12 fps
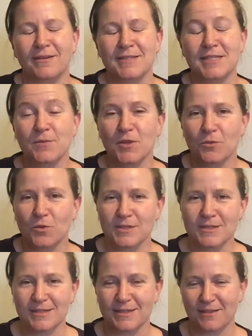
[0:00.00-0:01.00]
some of the
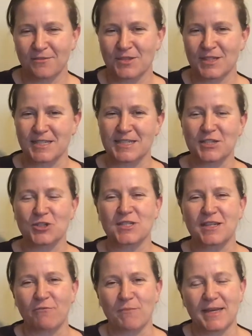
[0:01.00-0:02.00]
ones that I've, the
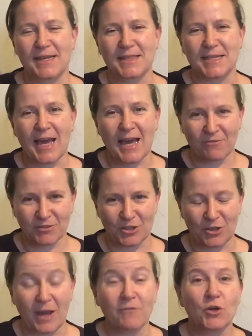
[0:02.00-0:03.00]
decisions I've made that haven't
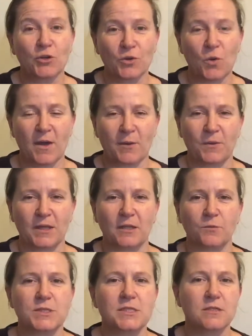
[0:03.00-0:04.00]
got, have gone quite
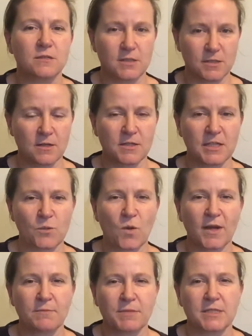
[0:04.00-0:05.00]
well was starting the
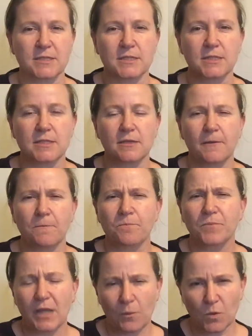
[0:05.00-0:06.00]
wine business.
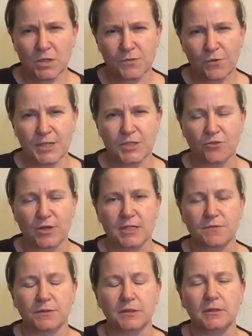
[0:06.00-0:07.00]
It was very
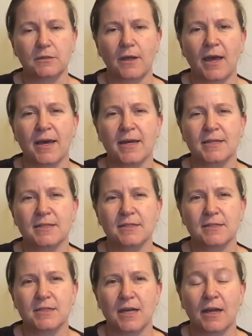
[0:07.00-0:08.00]
stressful
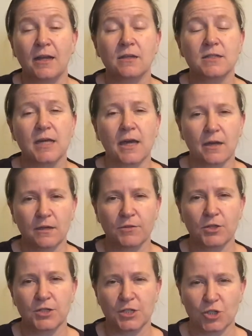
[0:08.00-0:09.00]
and I learned a hell of a
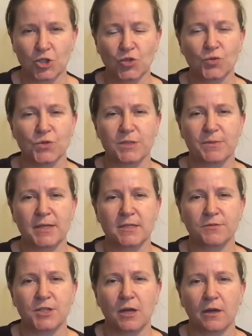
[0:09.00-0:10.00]
lot in a short space
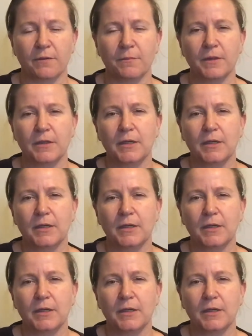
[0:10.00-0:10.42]
of time.